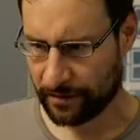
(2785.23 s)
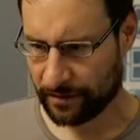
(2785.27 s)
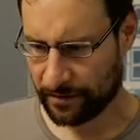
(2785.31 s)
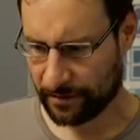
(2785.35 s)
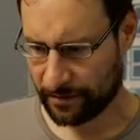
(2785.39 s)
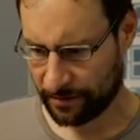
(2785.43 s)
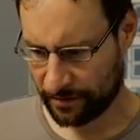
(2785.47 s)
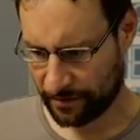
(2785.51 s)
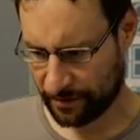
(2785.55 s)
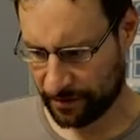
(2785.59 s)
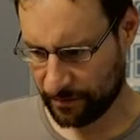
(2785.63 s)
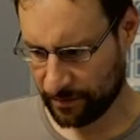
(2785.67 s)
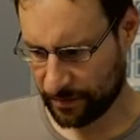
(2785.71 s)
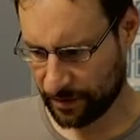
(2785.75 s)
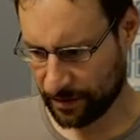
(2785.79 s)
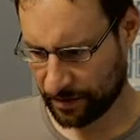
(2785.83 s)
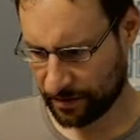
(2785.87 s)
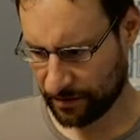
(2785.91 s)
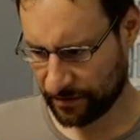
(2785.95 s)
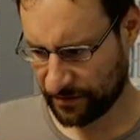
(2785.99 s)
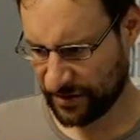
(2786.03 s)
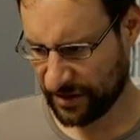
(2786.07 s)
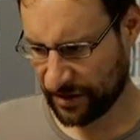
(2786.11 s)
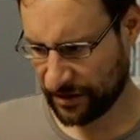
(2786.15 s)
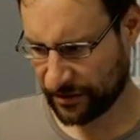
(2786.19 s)
CMake
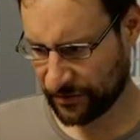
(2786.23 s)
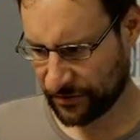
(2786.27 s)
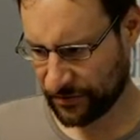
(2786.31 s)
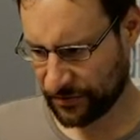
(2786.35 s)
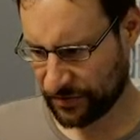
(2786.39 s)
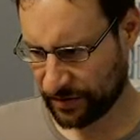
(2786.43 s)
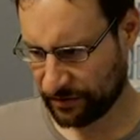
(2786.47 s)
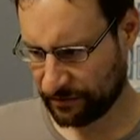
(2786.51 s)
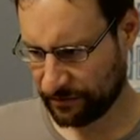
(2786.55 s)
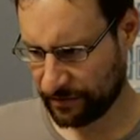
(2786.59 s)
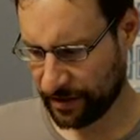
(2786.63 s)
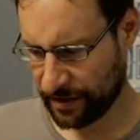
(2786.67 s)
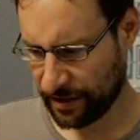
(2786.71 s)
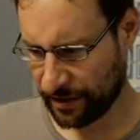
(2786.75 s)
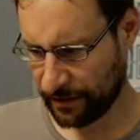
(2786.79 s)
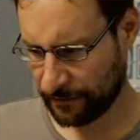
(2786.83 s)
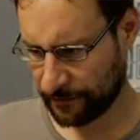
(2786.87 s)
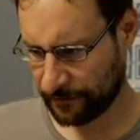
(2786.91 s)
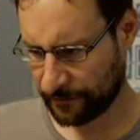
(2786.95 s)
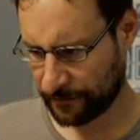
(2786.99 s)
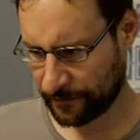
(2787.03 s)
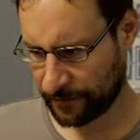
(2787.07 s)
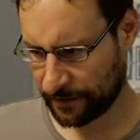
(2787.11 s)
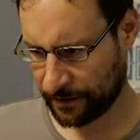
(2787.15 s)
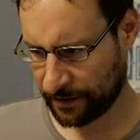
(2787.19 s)
is there. So then we
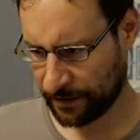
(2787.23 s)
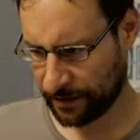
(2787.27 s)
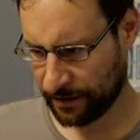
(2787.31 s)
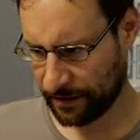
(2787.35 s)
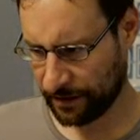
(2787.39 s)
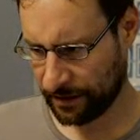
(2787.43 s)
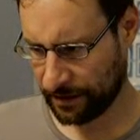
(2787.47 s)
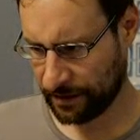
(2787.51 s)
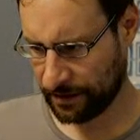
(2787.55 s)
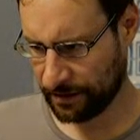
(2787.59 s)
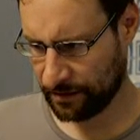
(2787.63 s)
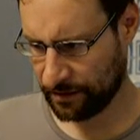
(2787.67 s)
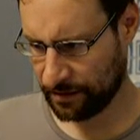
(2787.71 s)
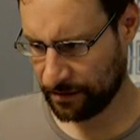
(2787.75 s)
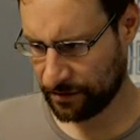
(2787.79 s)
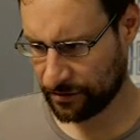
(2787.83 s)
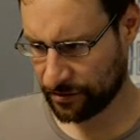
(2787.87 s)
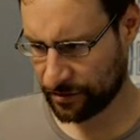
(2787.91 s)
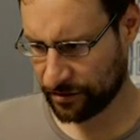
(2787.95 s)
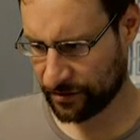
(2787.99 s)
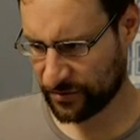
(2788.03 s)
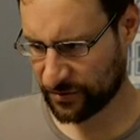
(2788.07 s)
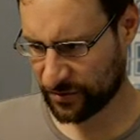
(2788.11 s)
have a ninja.